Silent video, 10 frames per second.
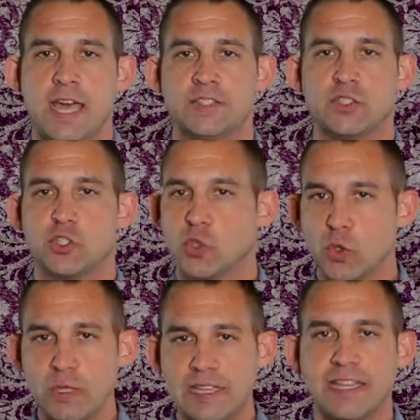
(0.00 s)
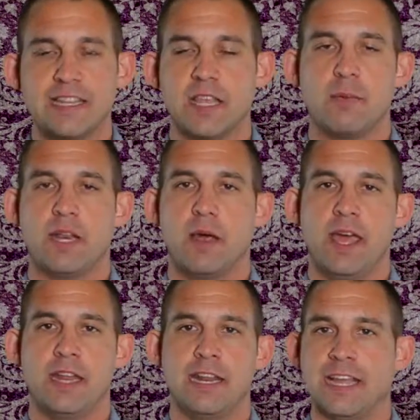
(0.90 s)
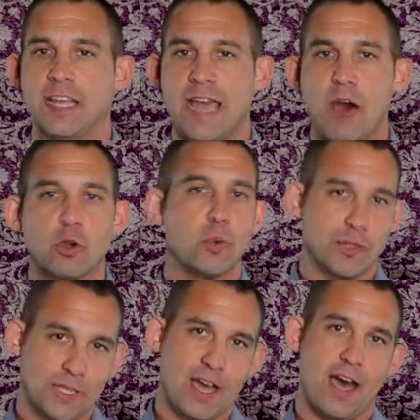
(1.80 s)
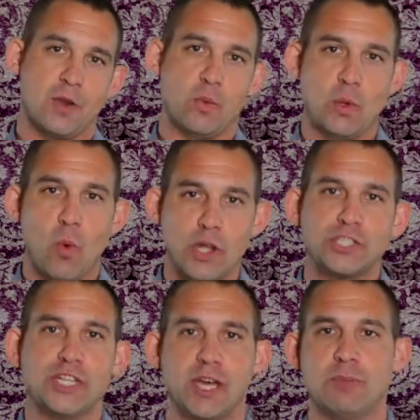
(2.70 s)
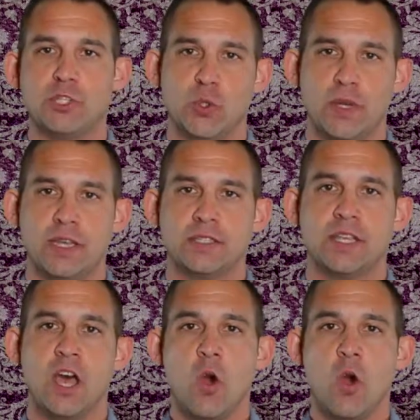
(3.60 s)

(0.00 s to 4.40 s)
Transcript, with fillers: It's truly leading them in, a, in an encounter with God. We want you to come and join us.